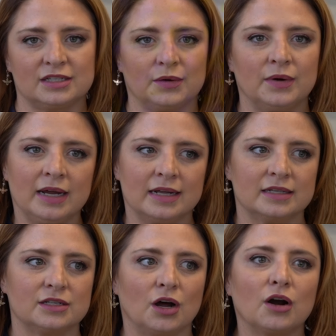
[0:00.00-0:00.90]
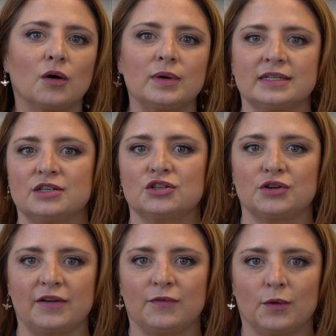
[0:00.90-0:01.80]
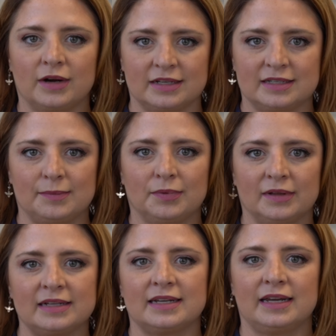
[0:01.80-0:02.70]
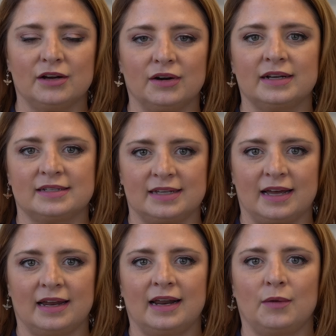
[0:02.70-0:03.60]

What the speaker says: So it's not always as straightforward and simple as a hearing is set